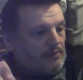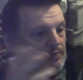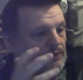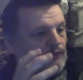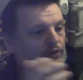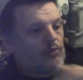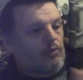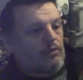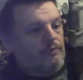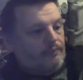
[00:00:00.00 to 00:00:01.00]
buffalo
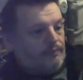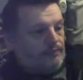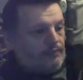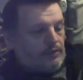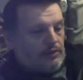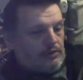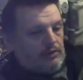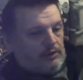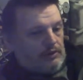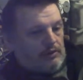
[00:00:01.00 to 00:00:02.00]
were.
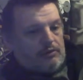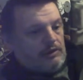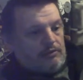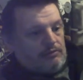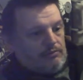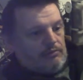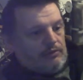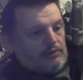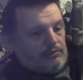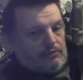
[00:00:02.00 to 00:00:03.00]
And like,
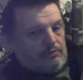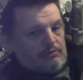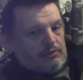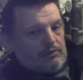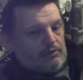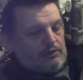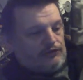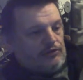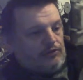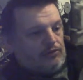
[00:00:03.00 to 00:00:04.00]
I had
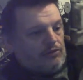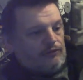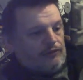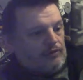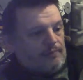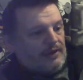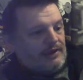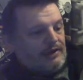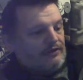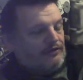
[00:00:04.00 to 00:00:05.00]
to log off and log
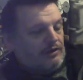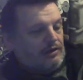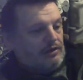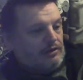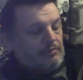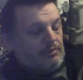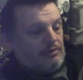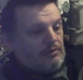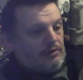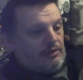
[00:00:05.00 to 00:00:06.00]
back into the game.
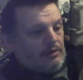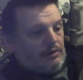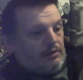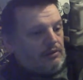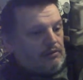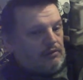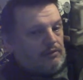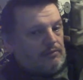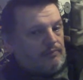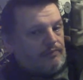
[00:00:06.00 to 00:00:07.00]

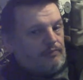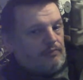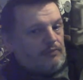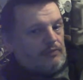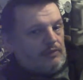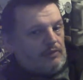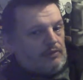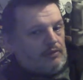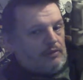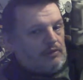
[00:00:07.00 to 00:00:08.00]
I
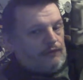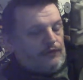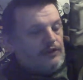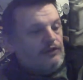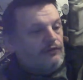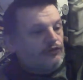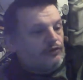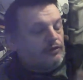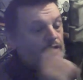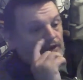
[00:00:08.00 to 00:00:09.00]
think it was
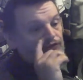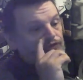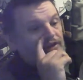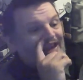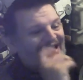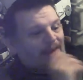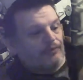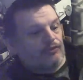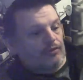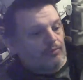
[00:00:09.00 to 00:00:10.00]
actually that
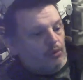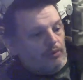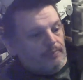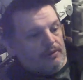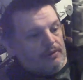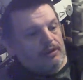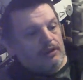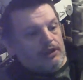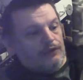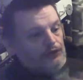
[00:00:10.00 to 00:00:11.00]
happened on the multiplayer.
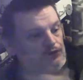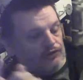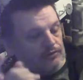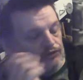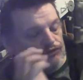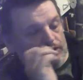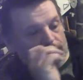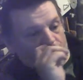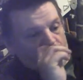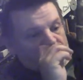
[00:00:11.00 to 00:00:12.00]
First time I tried
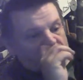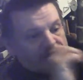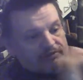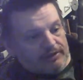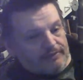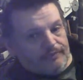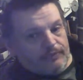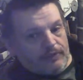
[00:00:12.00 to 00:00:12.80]
the multiplayer out,